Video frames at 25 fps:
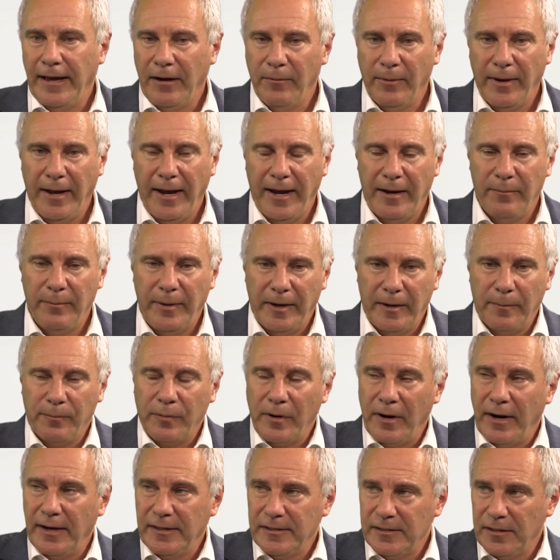We had better
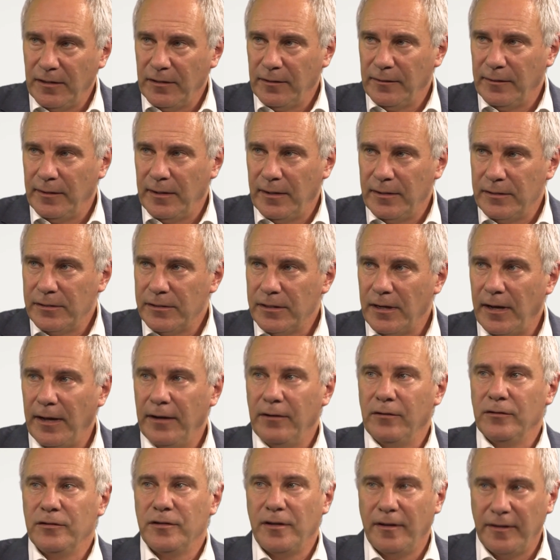pricing on those
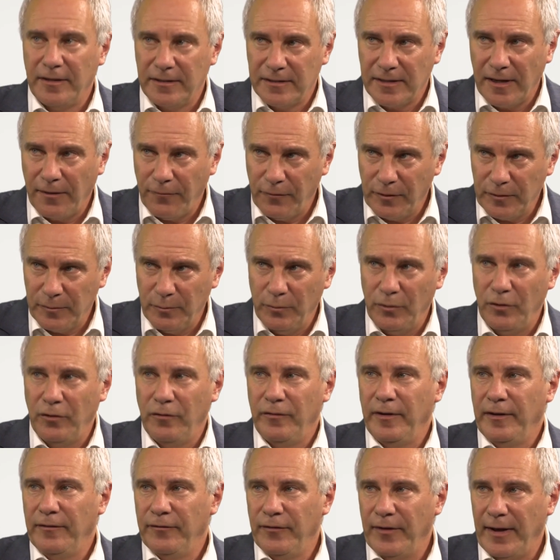titles, so the stuff was
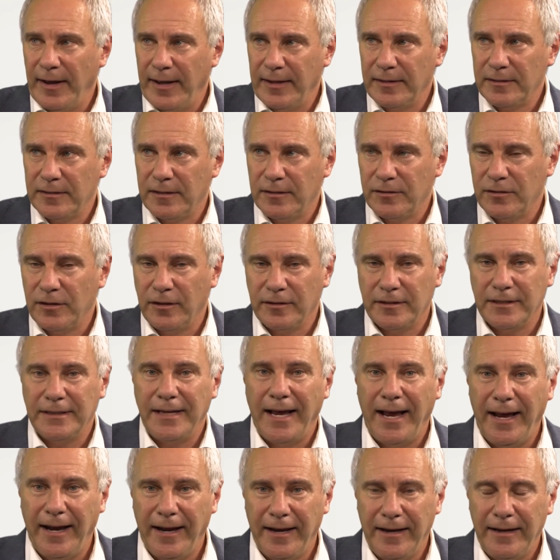moving faster. So
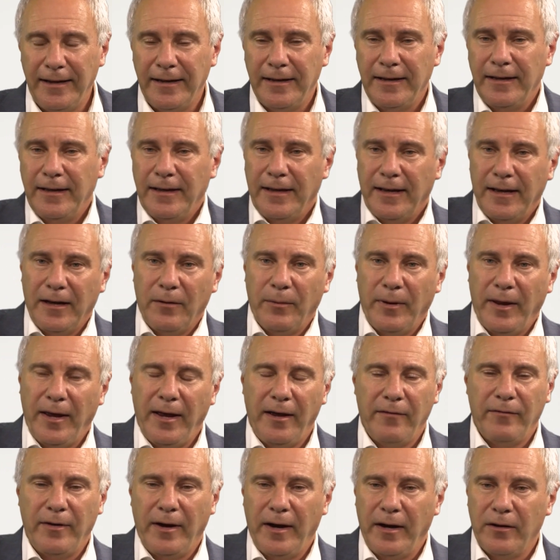today, we
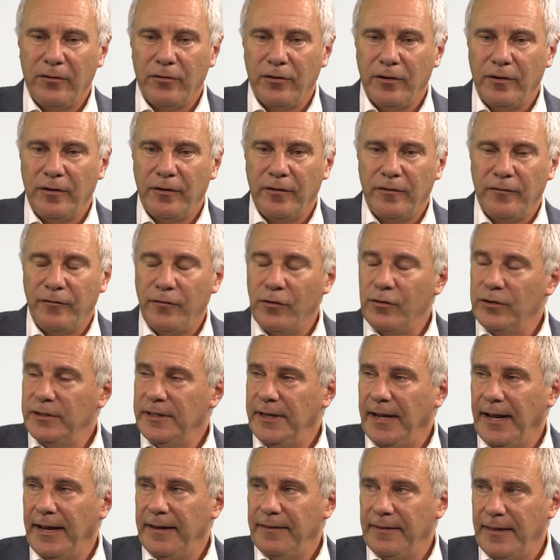have
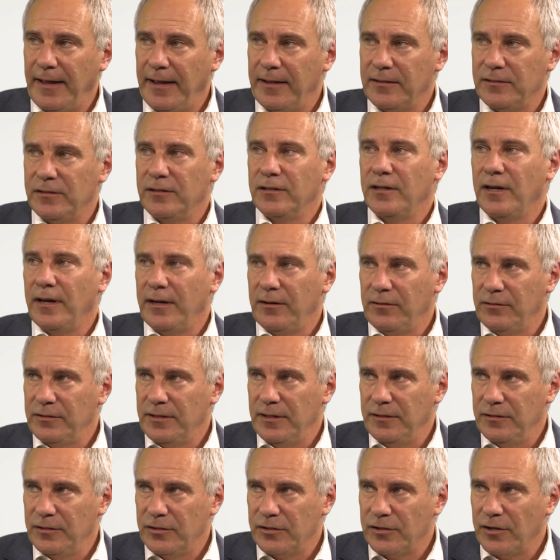148,000
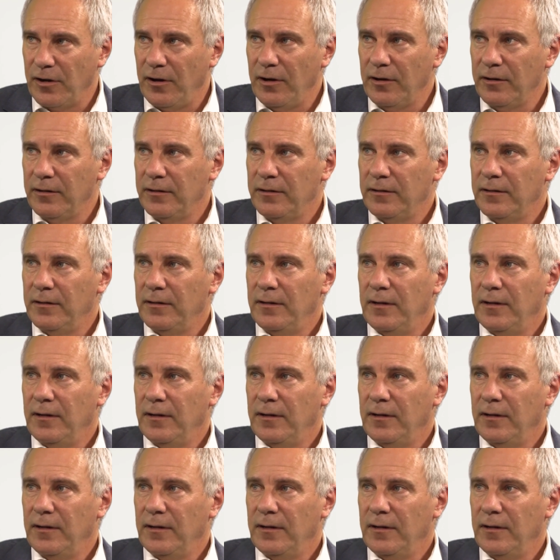titles in stock.